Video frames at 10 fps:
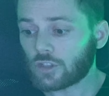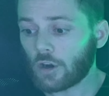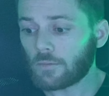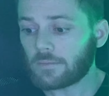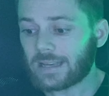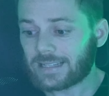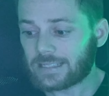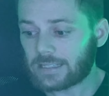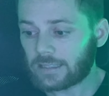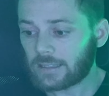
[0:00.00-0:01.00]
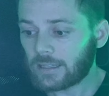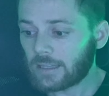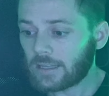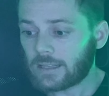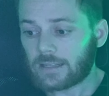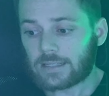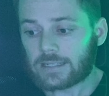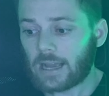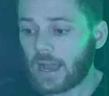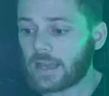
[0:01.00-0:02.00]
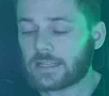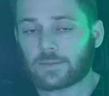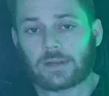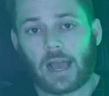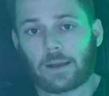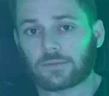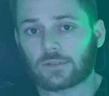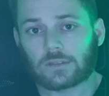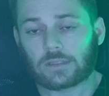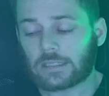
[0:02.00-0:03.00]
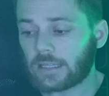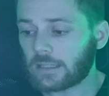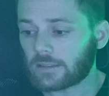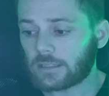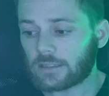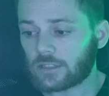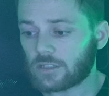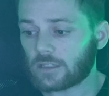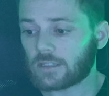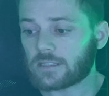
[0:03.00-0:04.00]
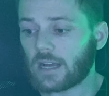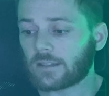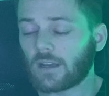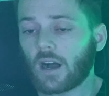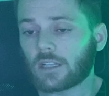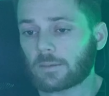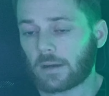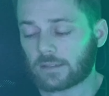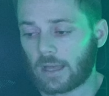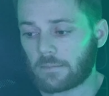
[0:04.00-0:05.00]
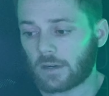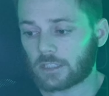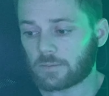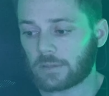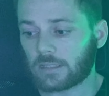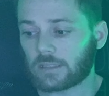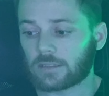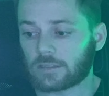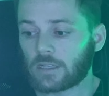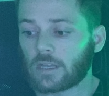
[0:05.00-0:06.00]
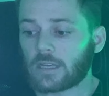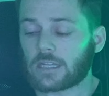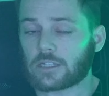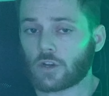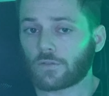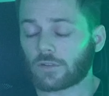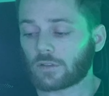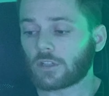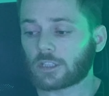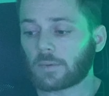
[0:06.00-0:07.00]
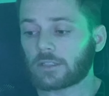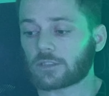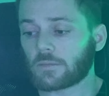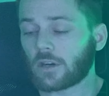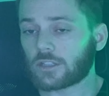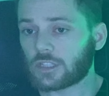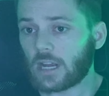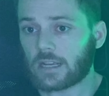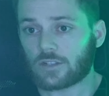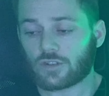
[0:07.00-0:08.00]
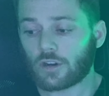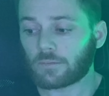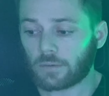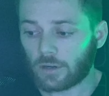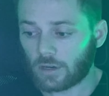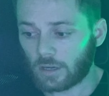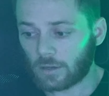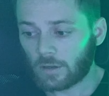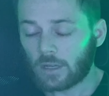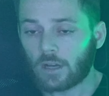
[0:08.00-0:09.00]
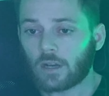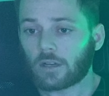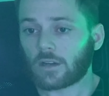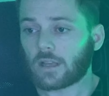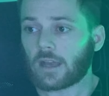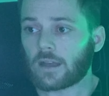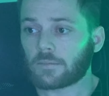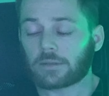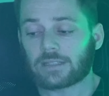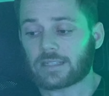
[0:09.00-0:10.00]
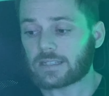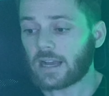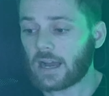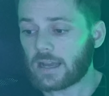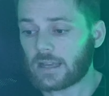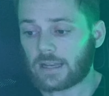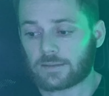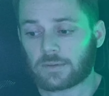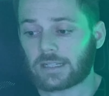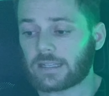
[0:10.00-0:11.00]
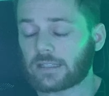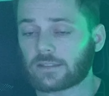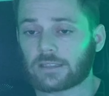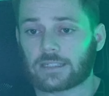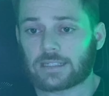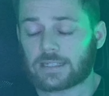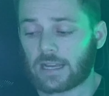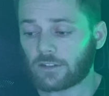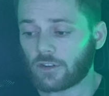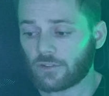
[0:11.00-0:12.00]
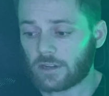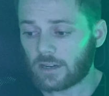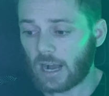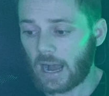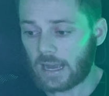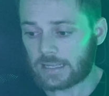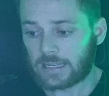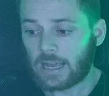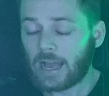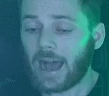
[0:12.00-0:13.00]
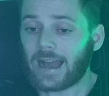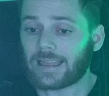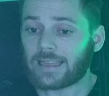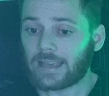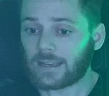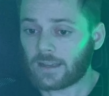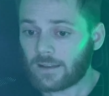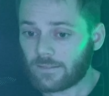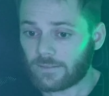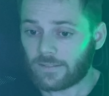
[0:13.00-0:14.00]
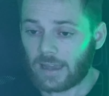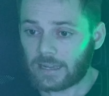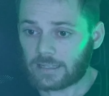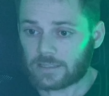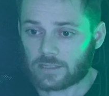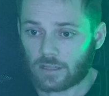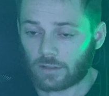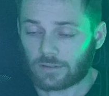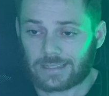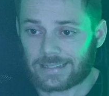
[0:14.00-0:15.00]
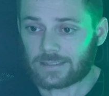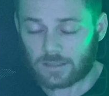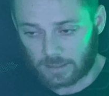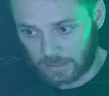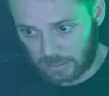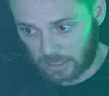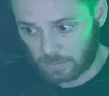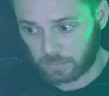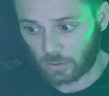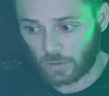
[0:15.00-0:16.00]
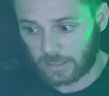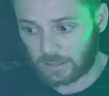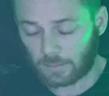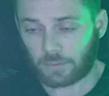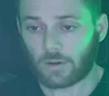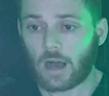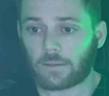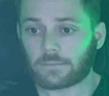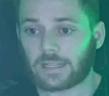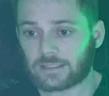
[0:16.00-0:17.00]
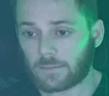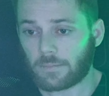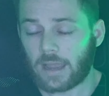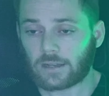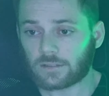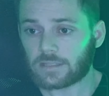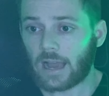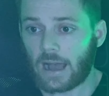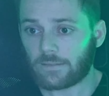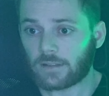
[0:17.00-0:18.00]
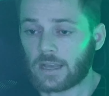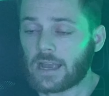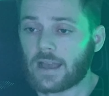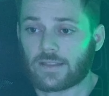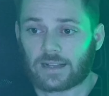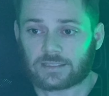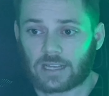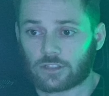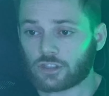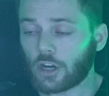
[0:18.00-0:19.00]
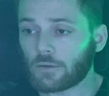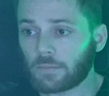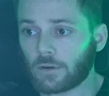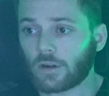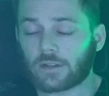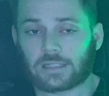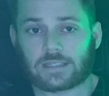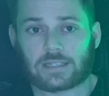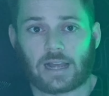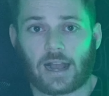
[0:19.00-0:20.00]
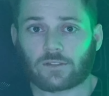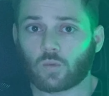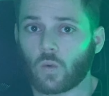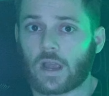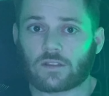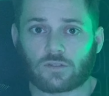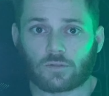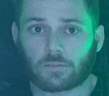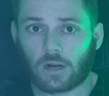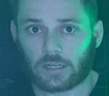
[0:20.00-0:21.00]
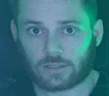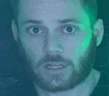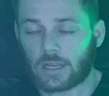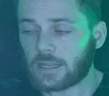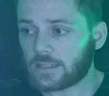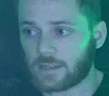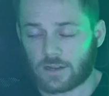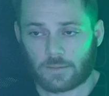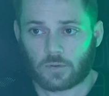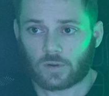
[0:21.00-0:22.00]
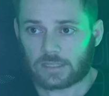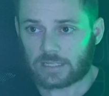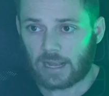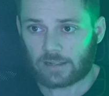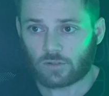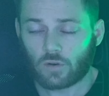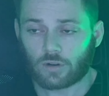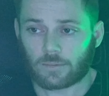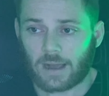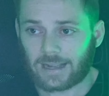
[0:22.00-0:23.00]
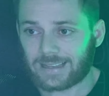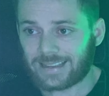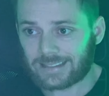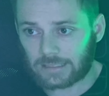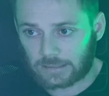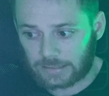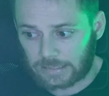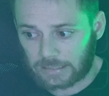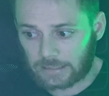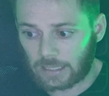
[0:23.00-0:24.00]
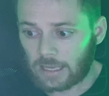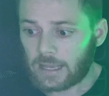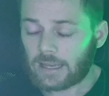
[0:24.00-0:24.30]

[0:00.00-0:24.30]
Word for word: Joe Mixon, this guy has been absolutely killing it this year and it's not talked about that much because he's overlooked by Ja'Marr Chase, Joe Burrow, okay? But this guy has been killing it. He's had career highs. I think Vegas, though, needs to exploit the problem that the Bengals have, and that's that Joe Burrow gets sacked way too much. He's the number one sacked quarterback in the league.